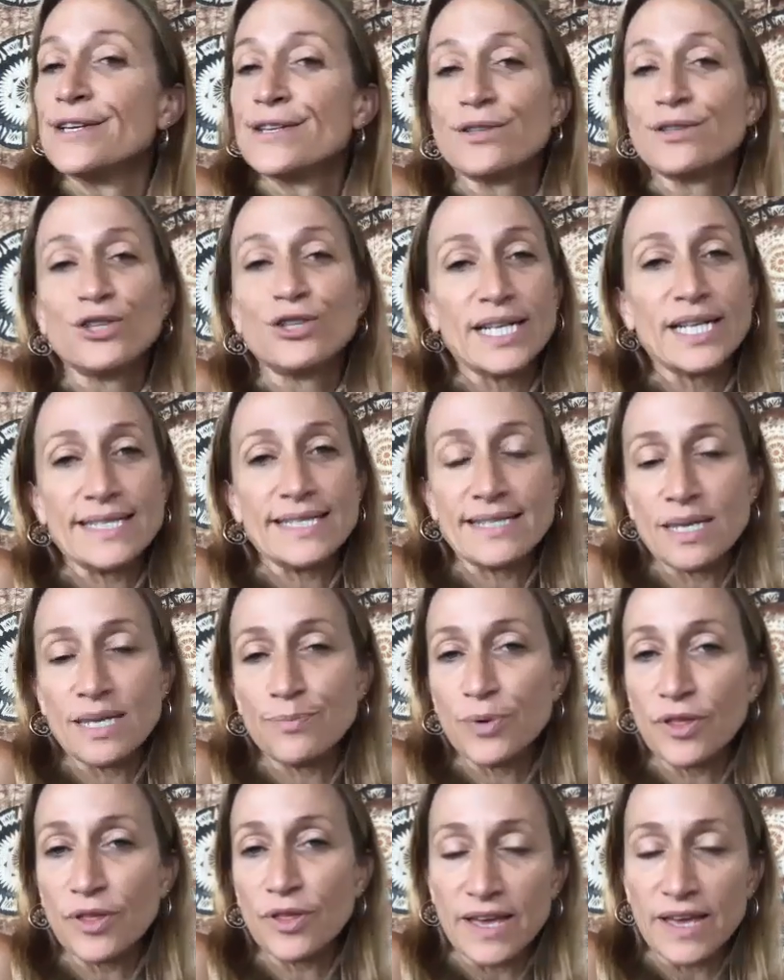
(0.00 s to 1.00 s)
Look at
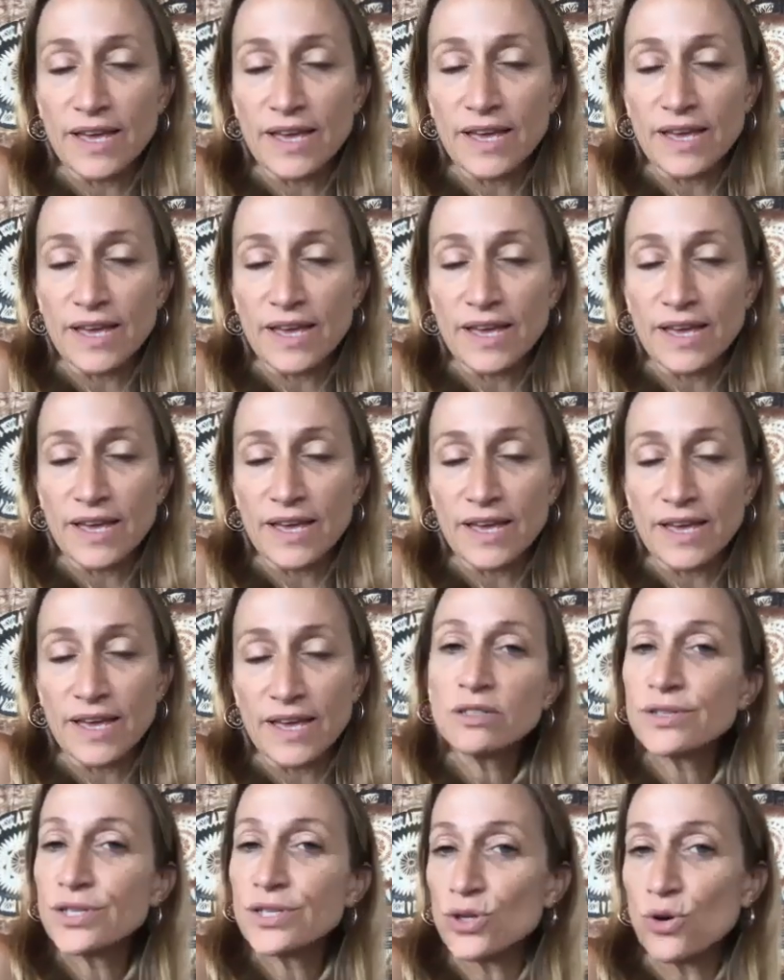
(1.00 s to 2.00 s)
simple things like palm
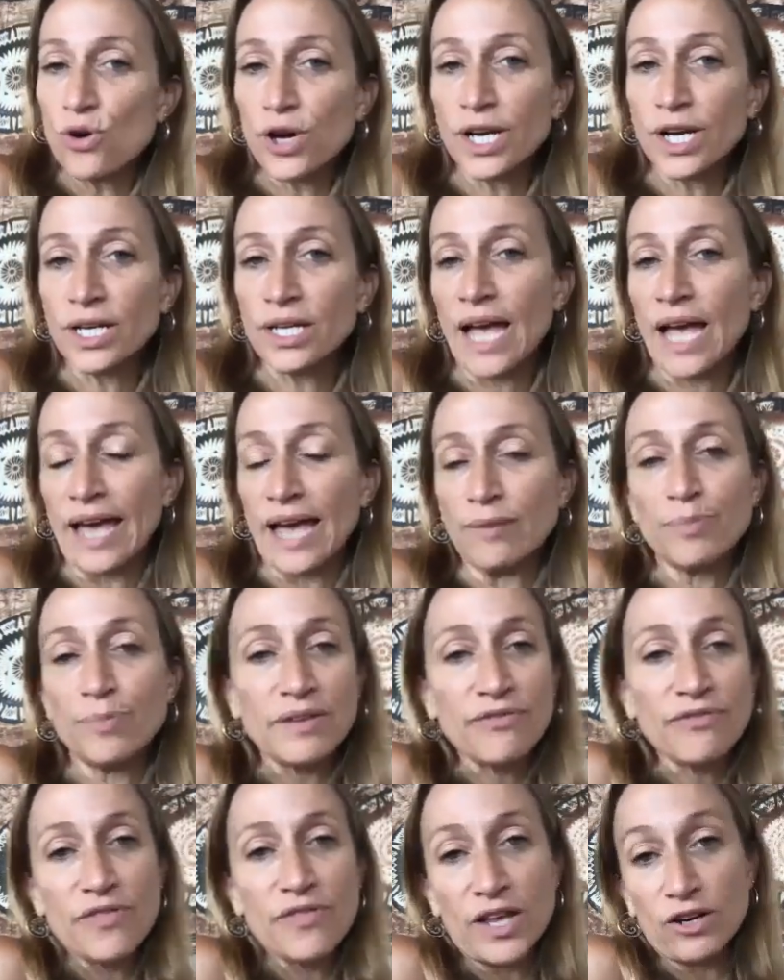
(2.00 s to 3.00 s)
oil, soy, and
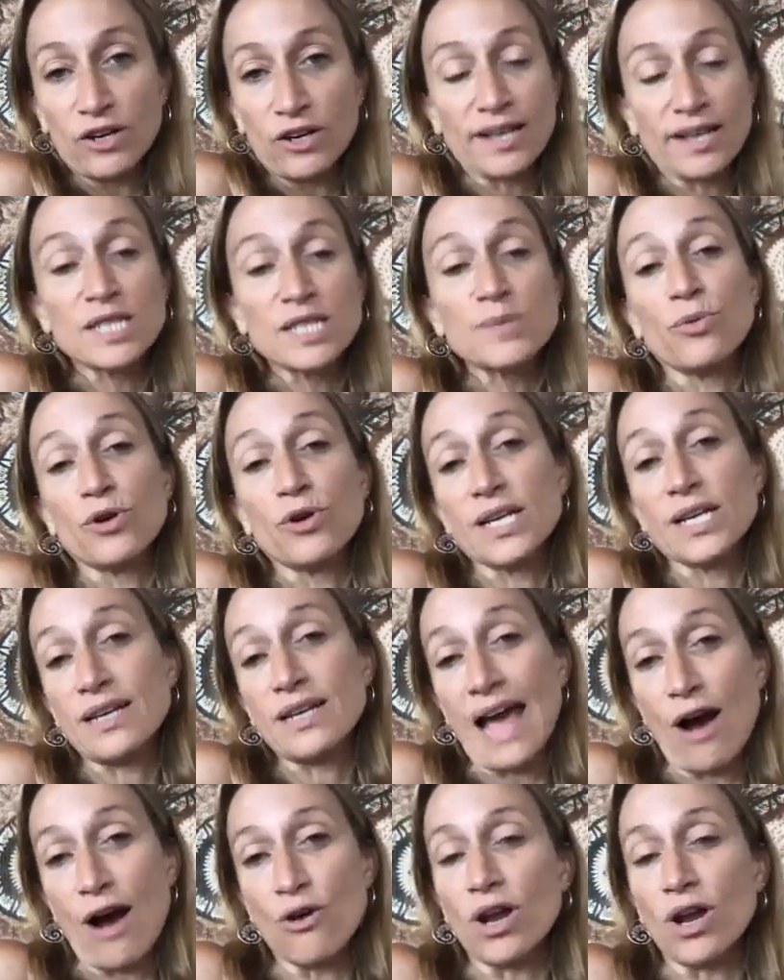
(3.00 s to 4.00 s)
beef that are exported
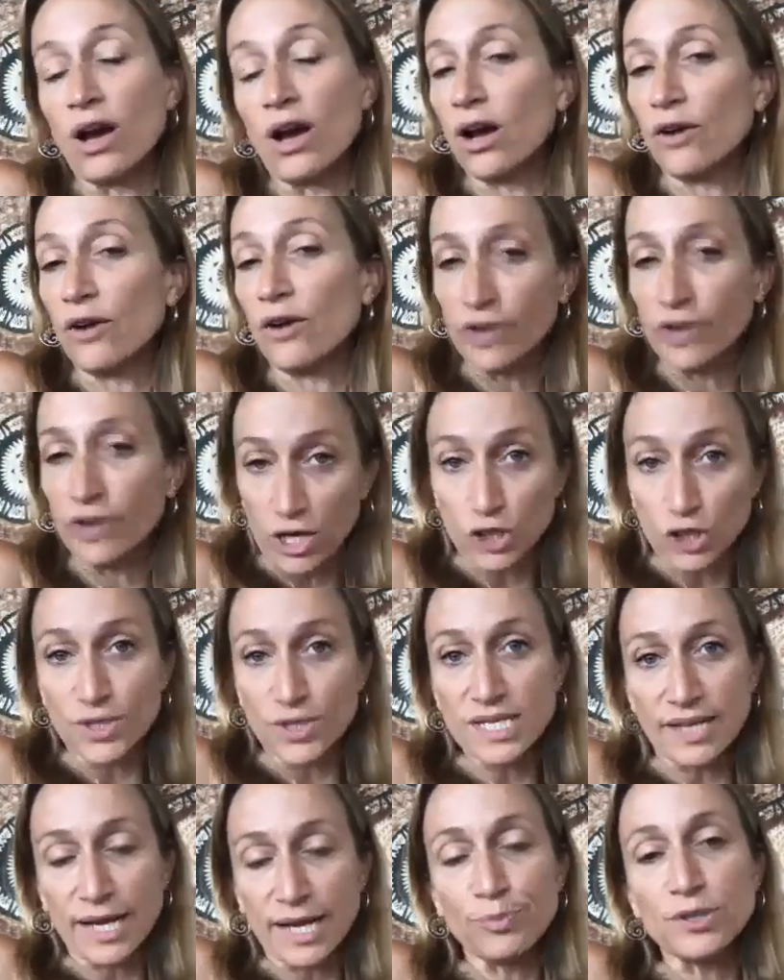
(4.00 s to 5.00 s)
out of
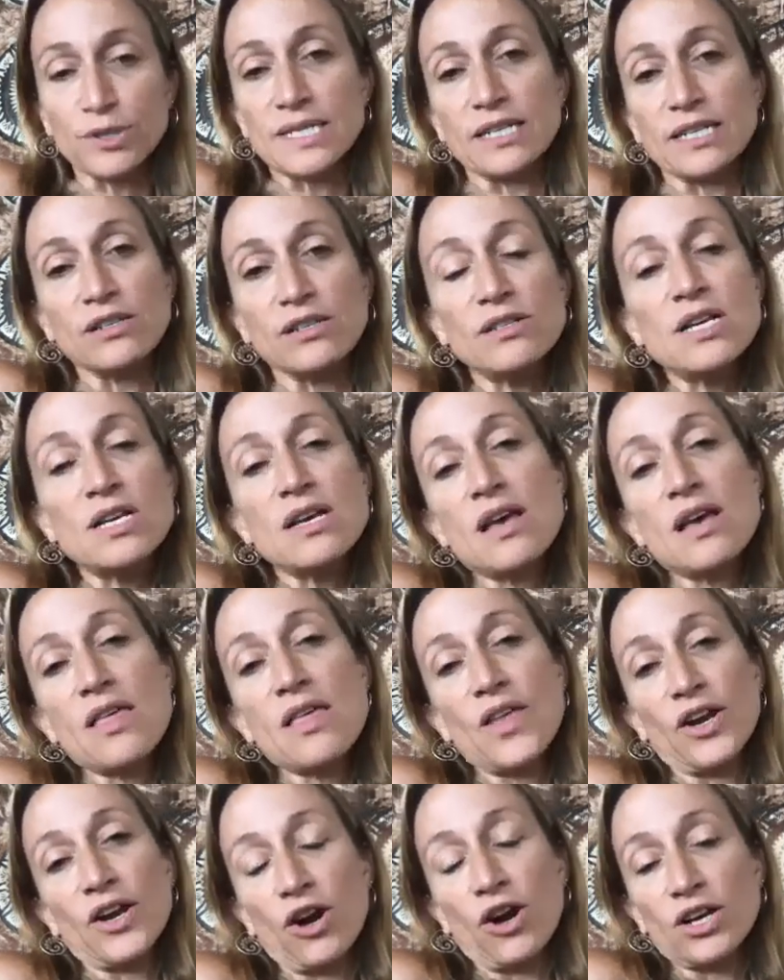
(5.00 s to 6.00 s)
countries like Brazil
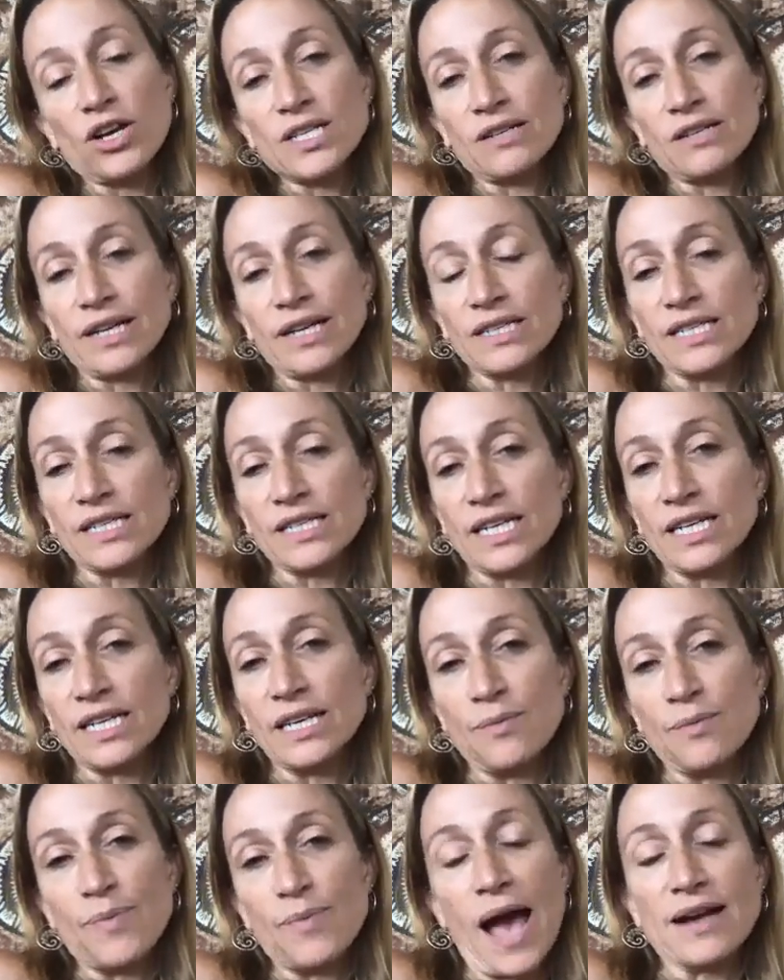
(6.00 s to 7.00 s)
that are directly
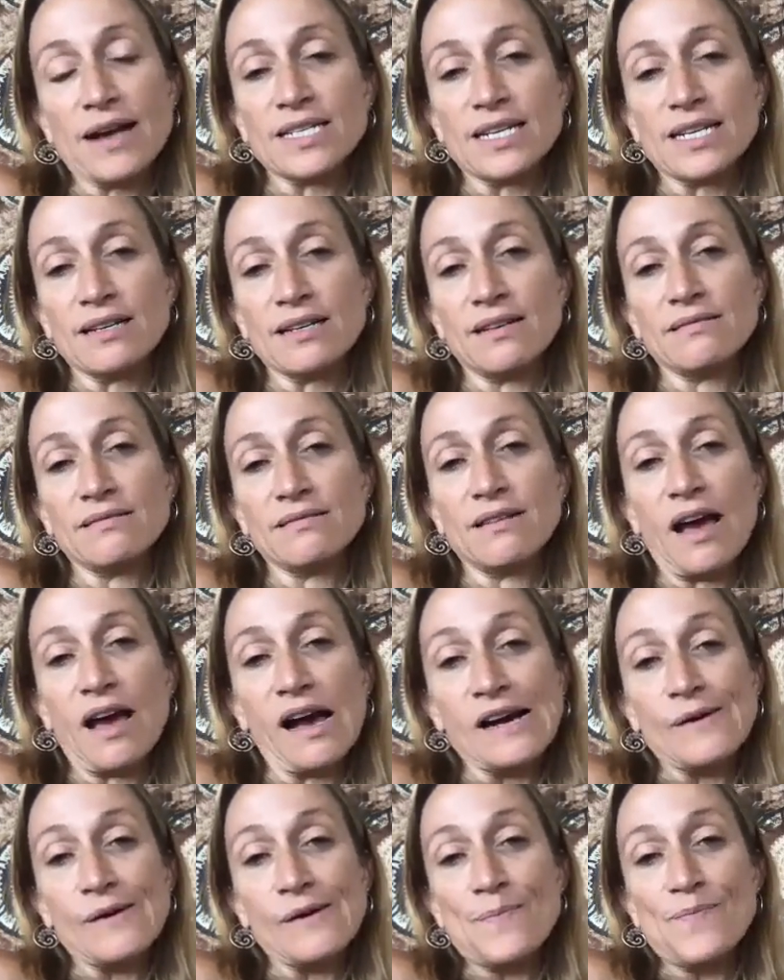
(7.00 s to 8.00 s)
impacting
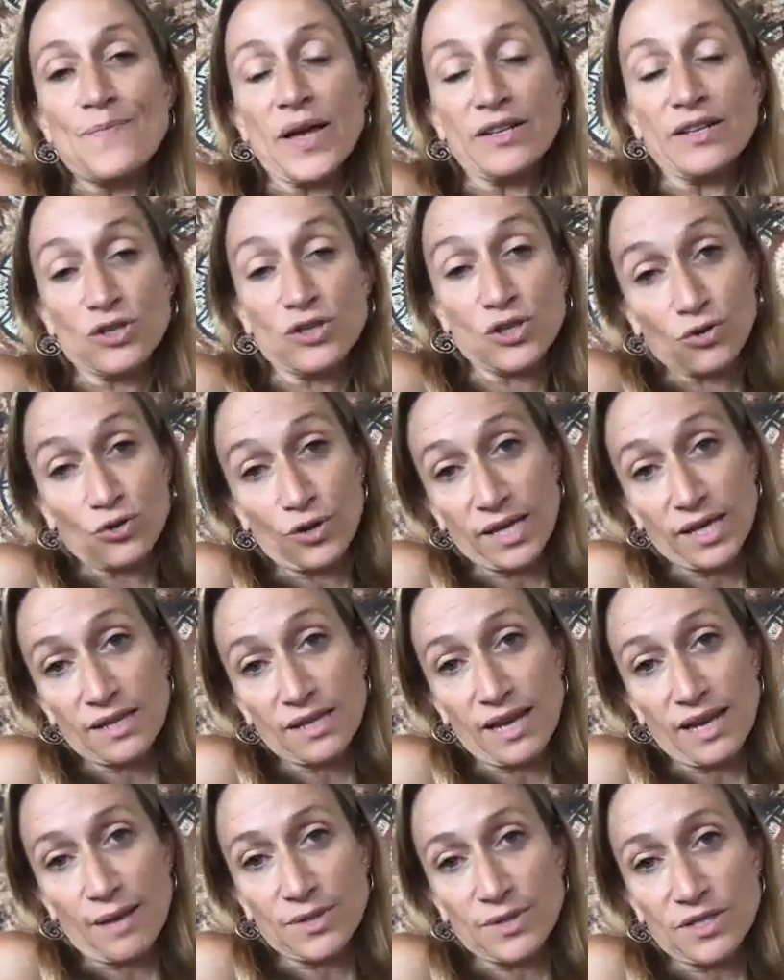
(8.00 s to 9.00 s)
and destroying the
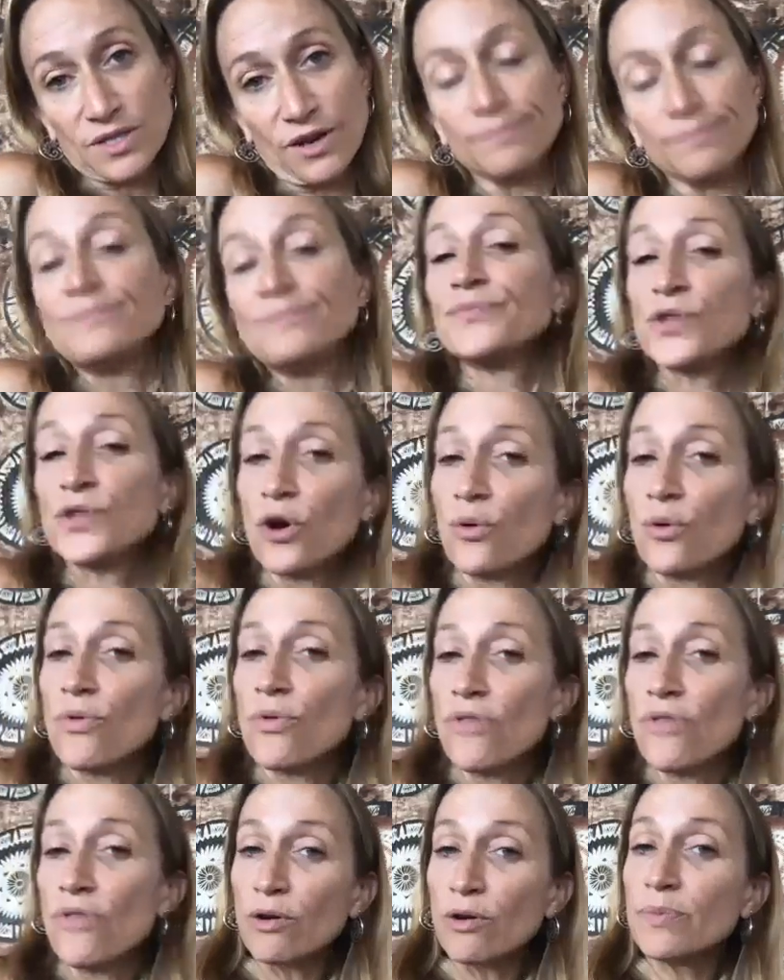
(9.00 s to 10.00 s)
Amazon. So
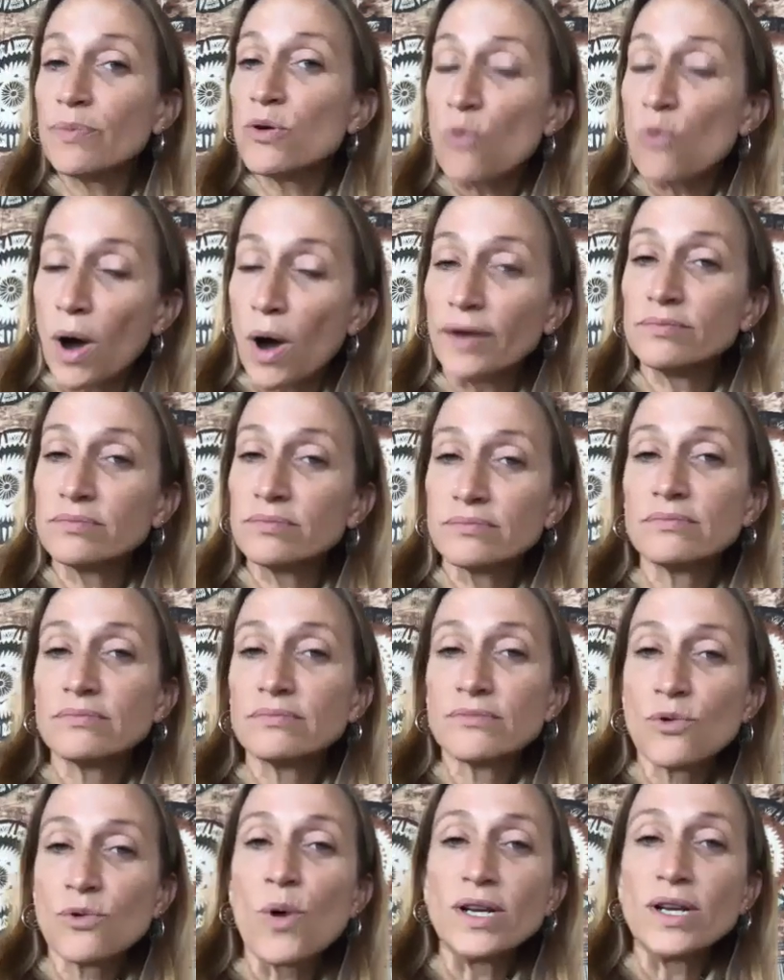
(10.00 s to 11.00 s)
that one
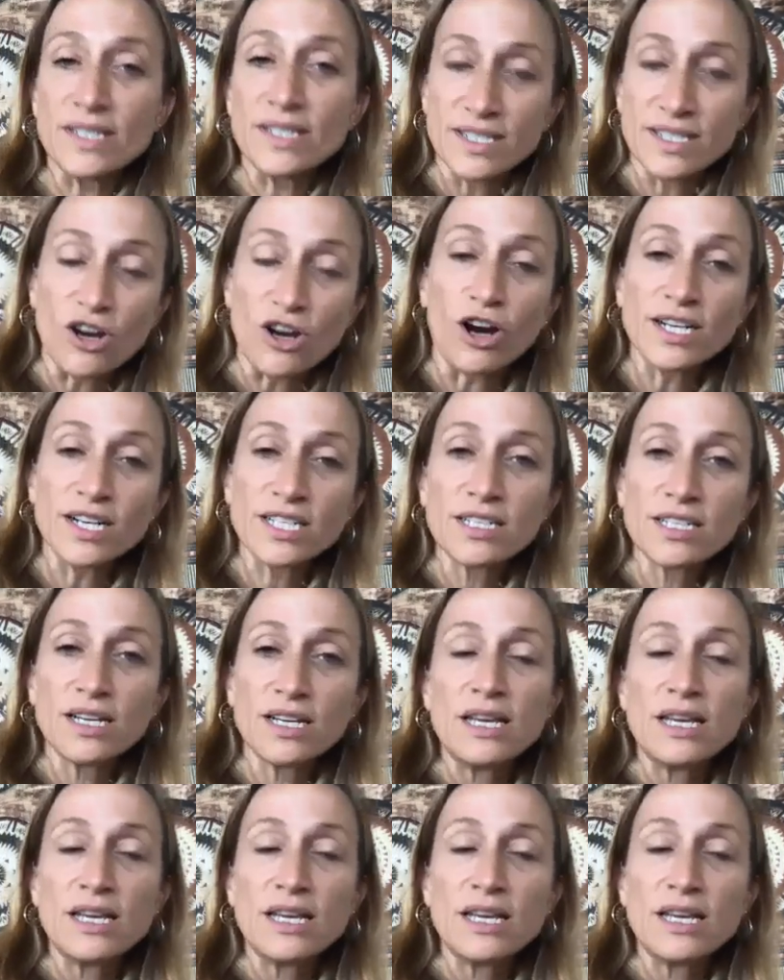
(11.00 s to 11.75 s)
start.